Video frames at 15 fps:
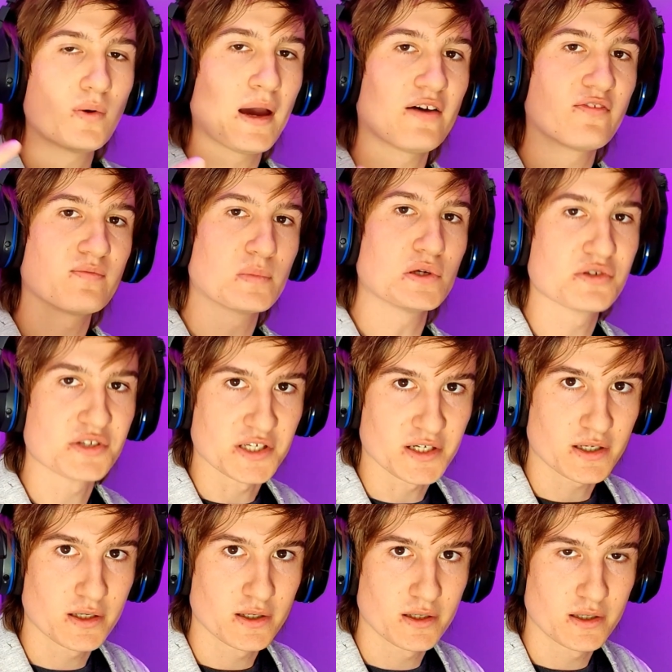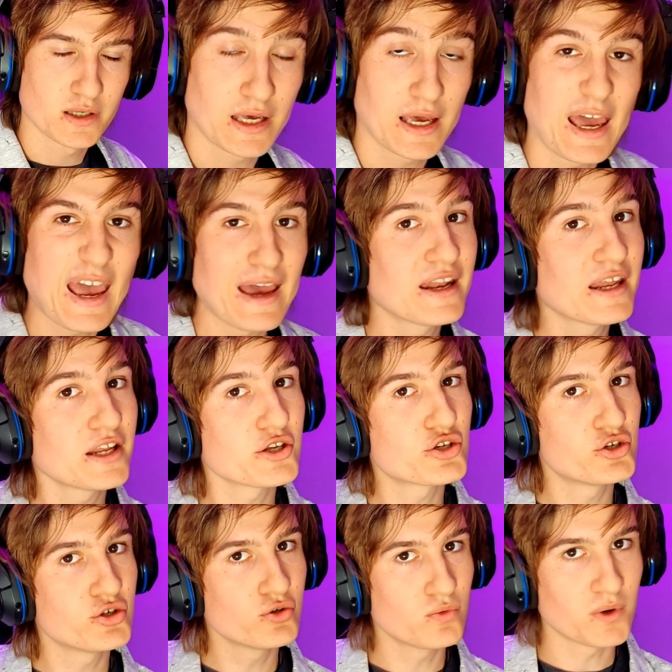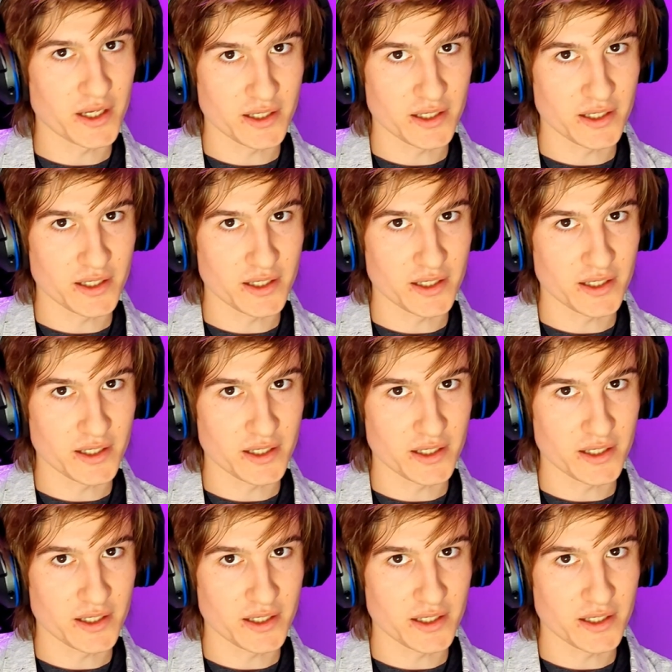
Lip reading: you have music, edit to